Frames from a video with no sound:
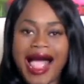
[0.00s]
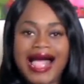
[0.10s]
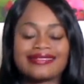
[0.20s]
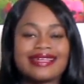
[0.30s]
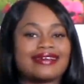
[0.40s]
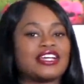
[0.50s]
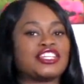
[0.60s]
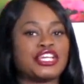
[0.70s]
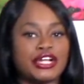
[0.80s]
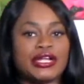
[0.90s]
I think a
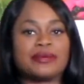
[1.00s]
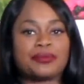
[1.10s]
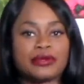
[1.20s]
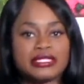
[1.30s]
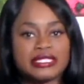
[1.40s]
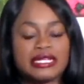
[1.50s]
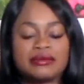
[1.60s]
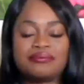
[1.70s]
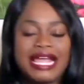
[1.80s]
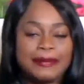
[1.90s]
year in
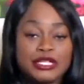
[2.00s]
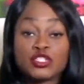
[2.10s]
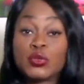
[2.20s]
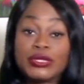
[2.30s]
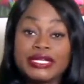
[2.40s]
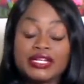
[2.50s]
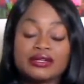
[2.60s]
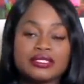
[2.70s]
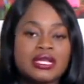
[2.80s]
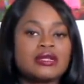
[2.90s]
prison, maybe two
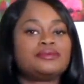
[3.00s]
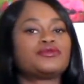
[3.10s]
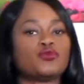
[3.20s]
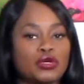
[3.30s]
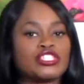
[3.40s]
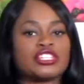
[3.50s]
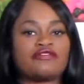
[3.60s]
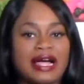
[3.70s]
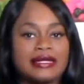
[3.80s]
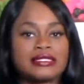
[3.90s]
years, would
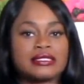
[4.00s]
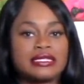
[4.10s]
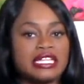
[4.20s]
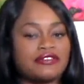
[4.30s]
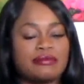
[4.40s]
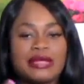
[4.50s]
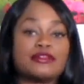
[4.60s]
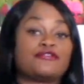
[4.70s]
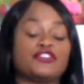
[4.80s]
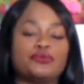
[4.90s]
suffice, even maybe
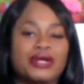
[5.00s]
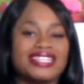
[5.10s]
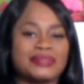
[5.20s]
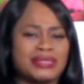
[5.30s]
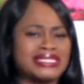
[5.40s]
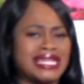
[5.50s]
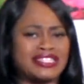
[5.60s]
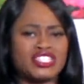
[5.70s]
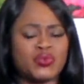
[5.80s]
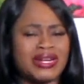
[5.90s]
a few months. But
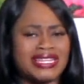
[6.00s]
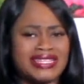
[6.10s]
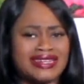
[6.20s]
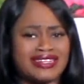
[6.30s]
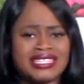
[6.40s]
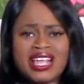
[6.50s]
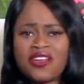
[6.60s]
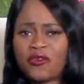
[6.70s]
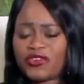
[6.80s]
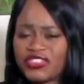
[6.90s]
10 to 20 years
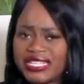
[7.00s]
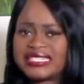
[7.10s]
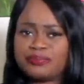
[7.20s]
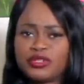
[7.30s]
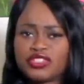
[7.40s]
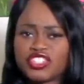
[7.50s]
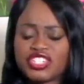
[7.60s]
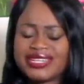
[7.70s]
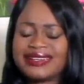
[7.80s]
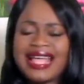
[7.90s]
for this
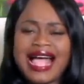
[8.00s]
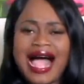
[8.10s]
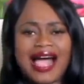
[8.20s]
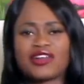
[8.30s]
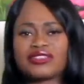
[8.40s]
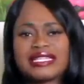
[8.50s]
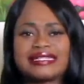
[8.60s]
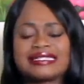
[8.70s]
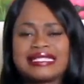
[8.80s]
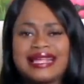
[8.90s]
bullshit, I don't think
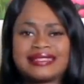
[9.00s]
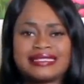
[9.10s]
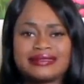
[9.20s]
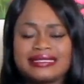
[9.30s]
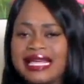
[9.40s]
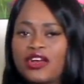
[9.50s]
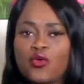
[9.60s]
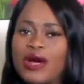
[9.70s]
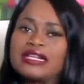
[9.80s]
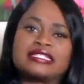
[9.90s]
it's that serious. I
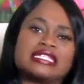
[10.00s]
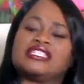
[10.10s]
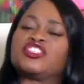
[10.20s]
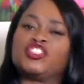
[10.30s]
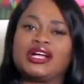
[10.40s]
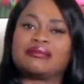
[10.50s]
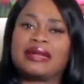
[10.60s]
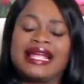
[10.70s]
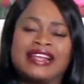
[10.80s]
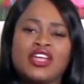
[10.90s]
don't want to see this young
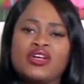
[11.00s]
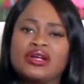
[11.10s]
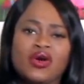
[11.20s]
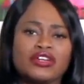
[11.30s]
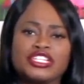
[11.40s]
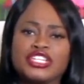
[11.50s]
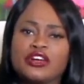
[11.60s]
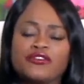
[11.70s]
man go to jail